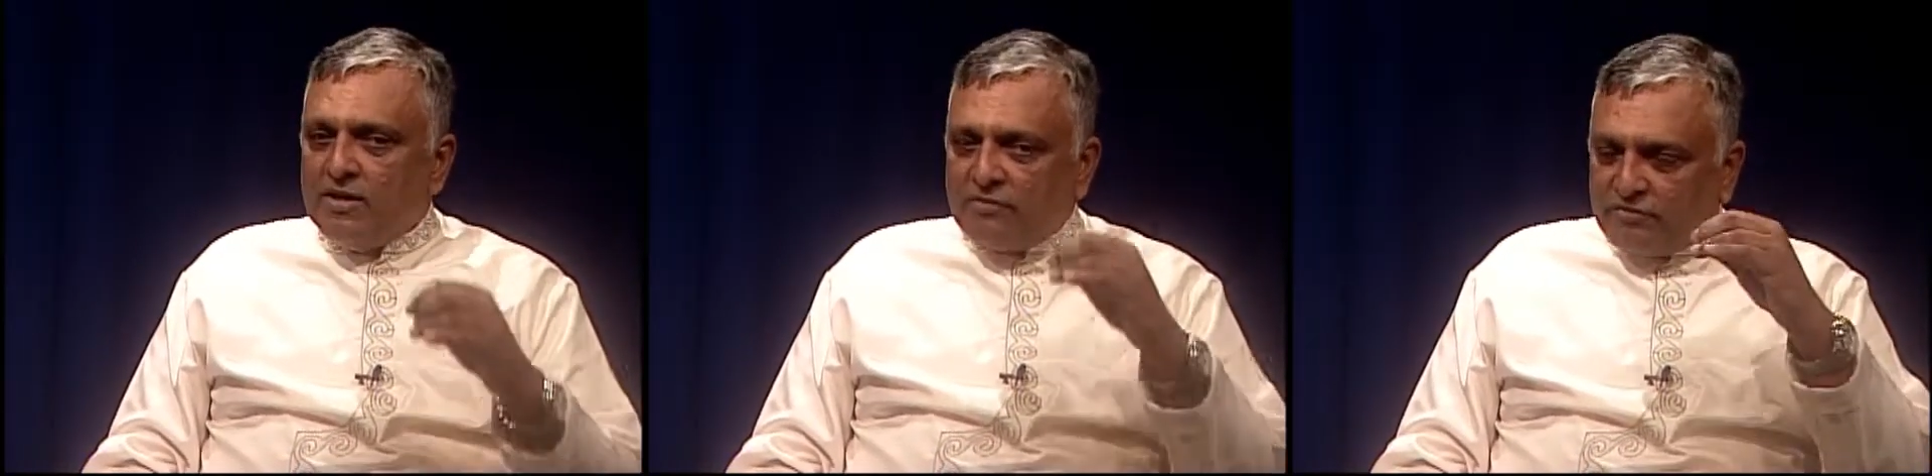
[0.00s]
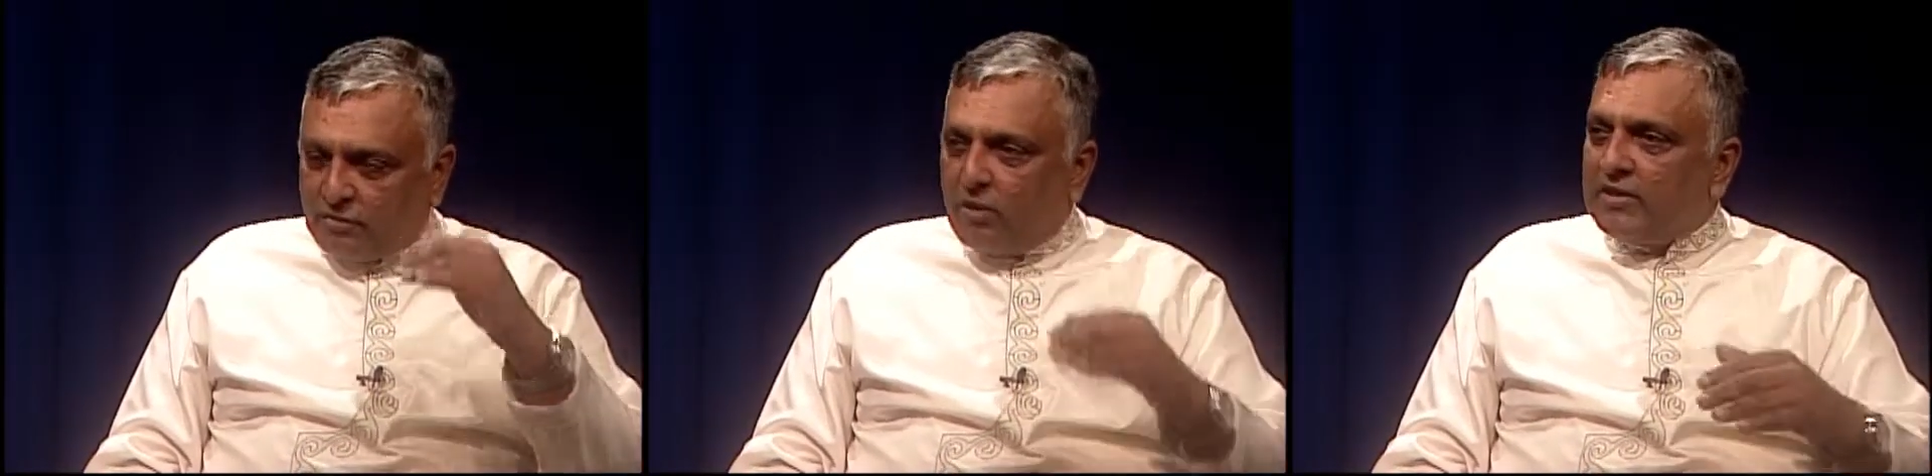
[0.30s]

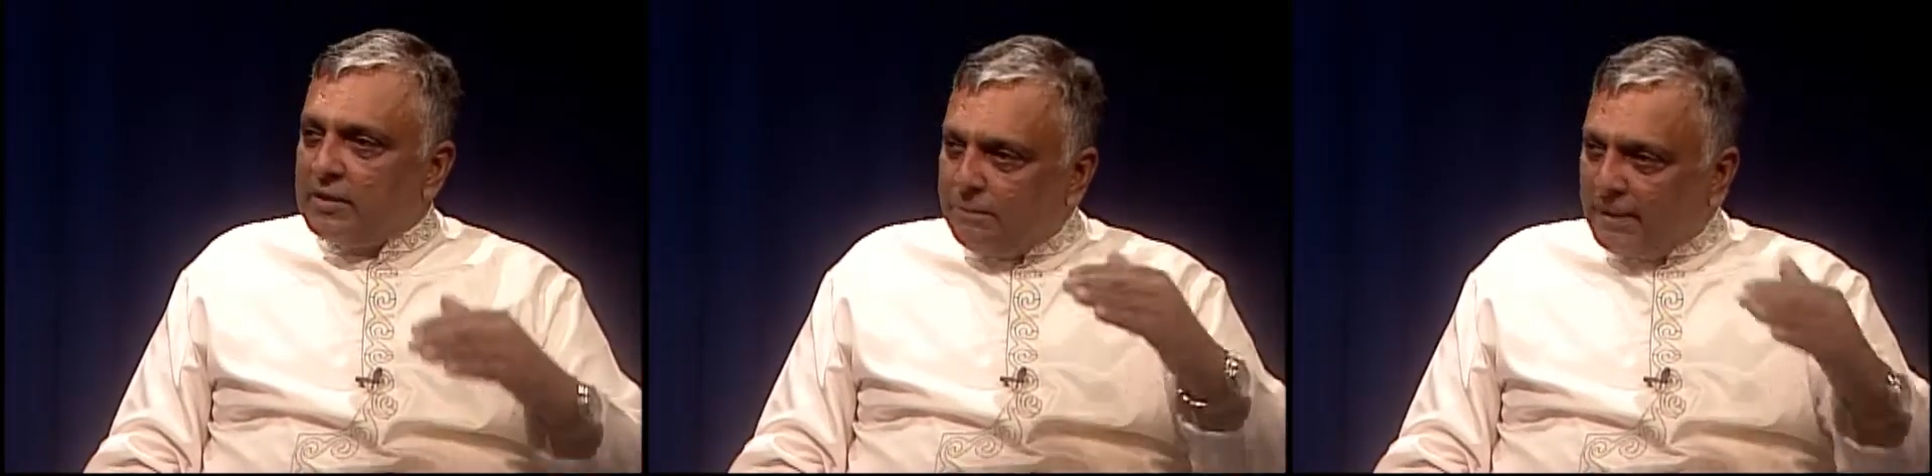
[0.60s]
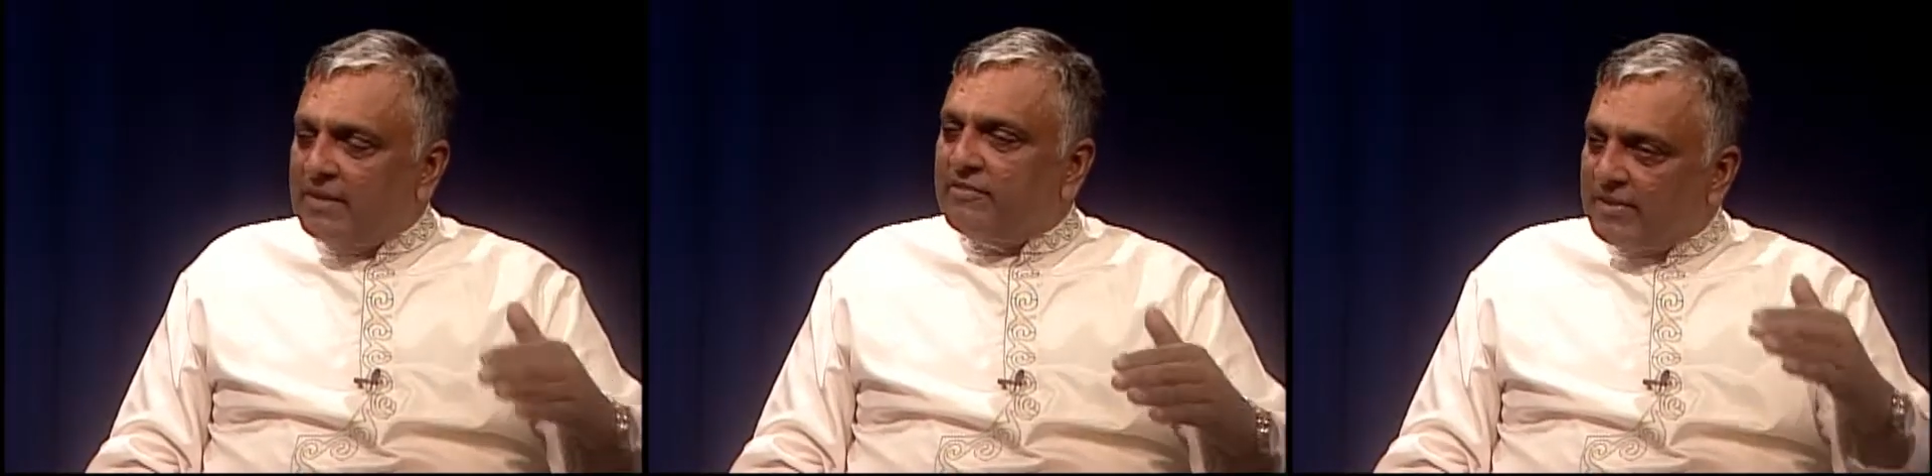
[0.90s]
for the
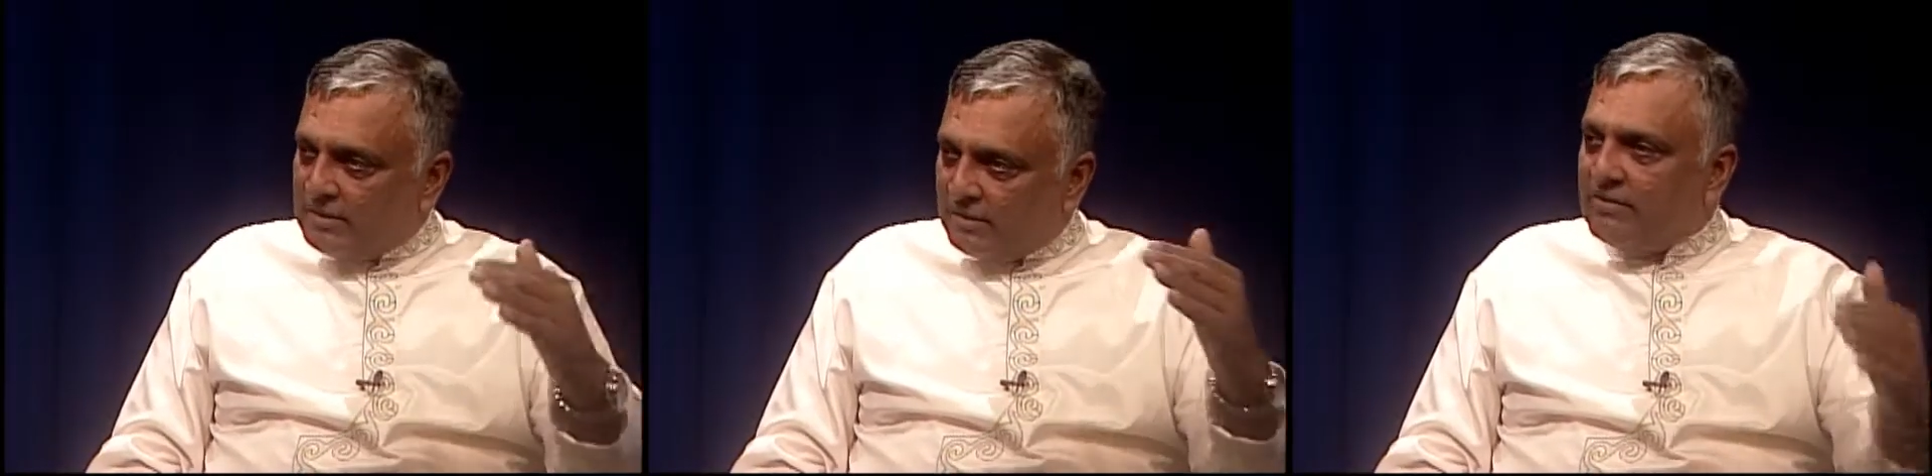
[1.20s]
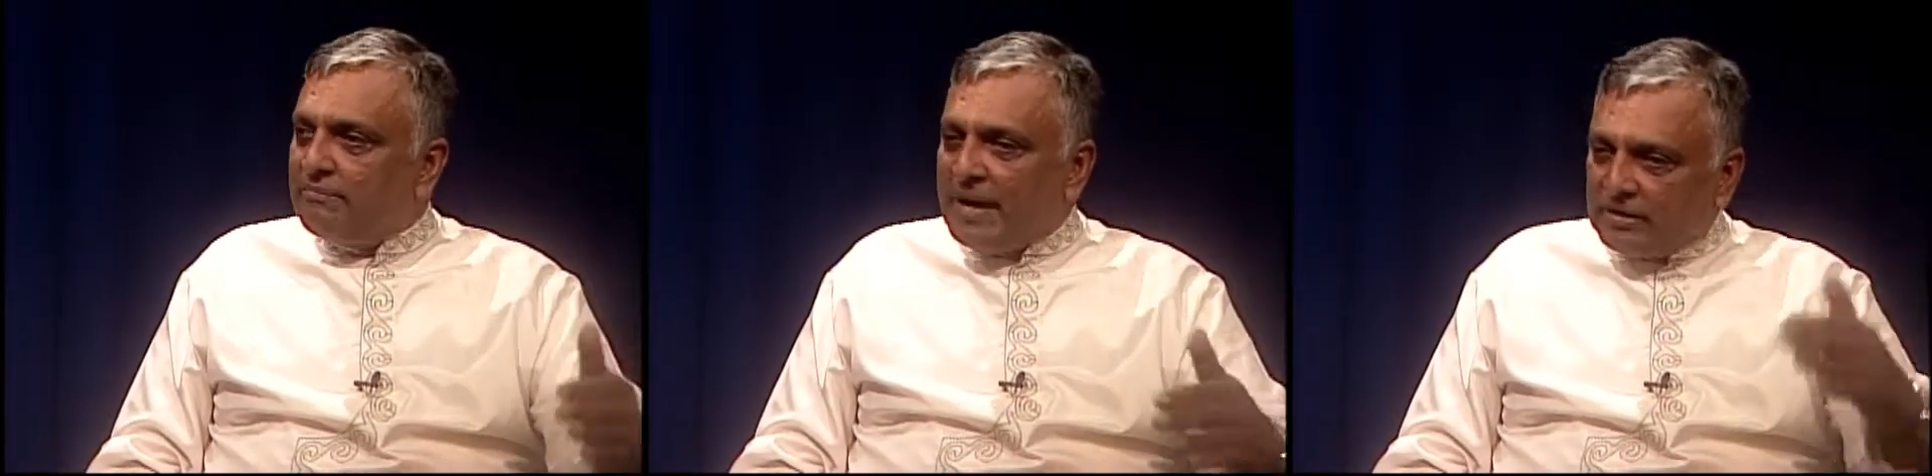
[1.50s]
benefit
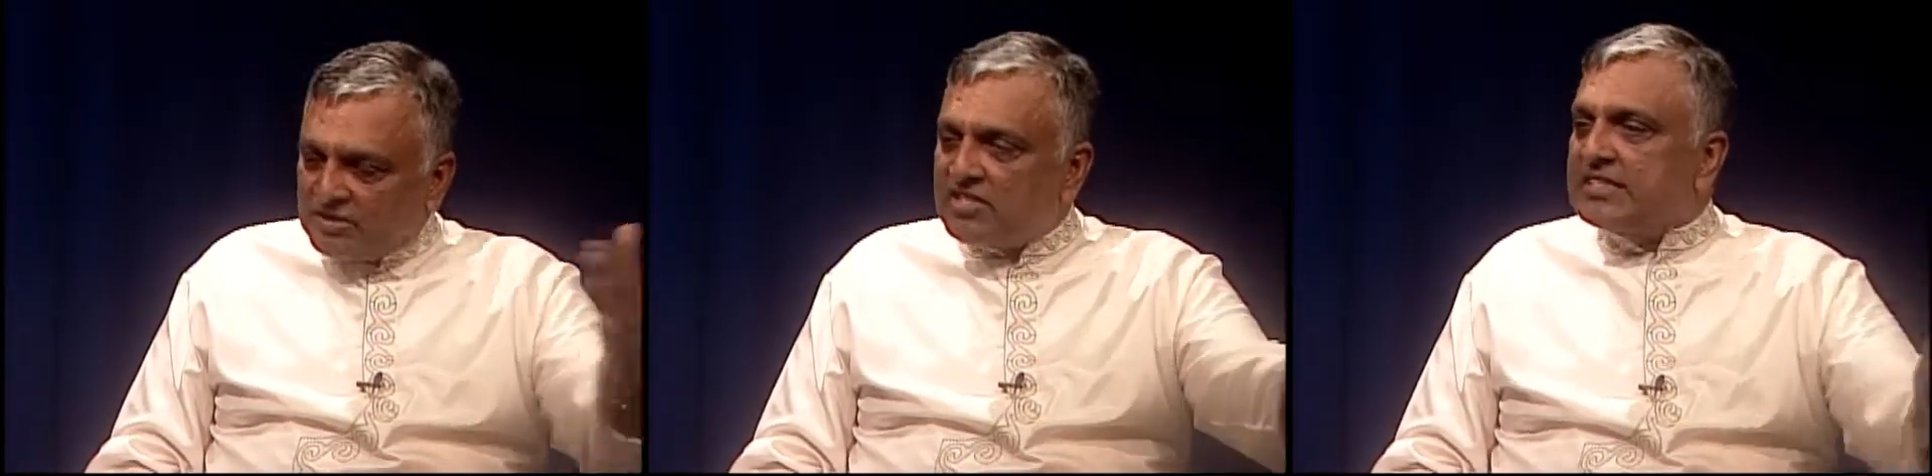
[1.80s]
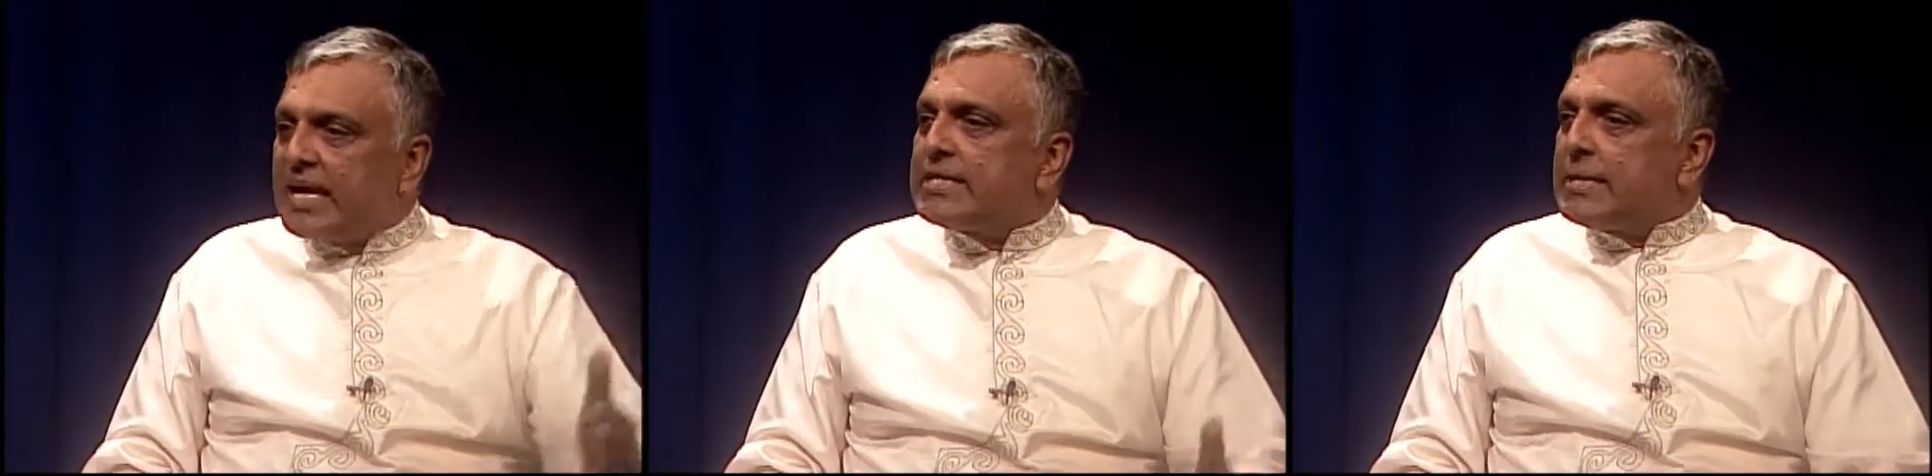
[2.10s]
of man or
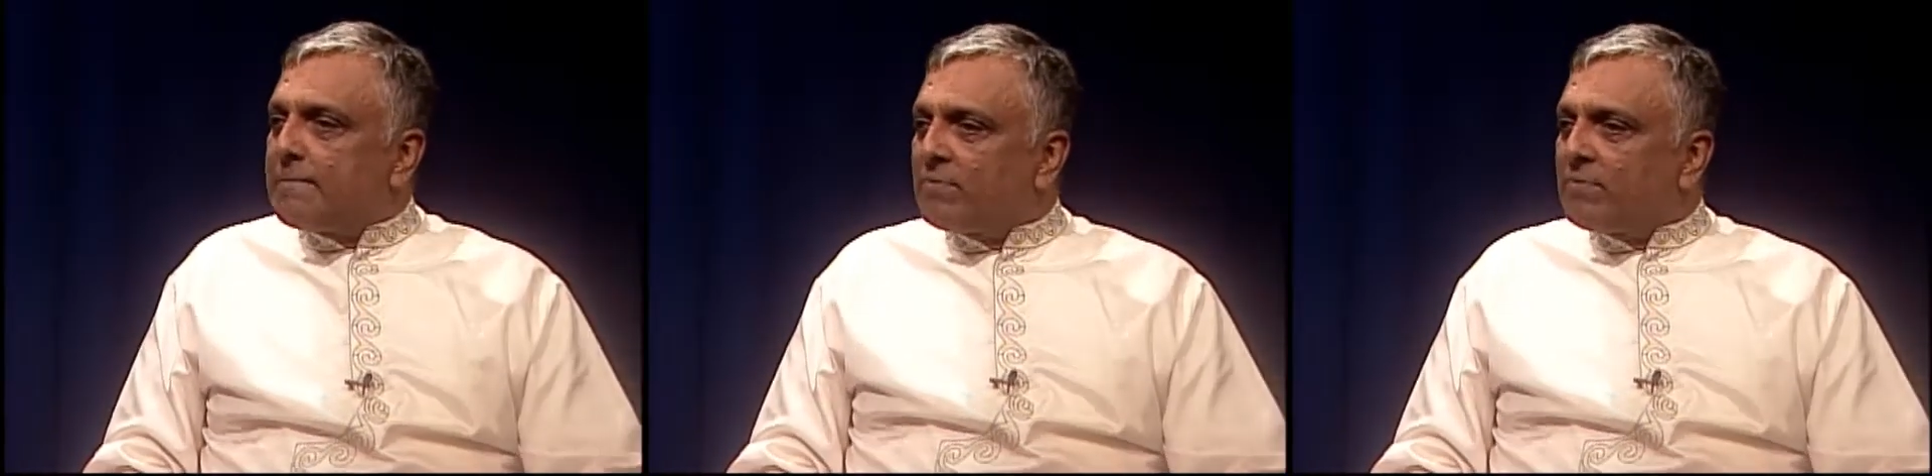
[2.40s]
society.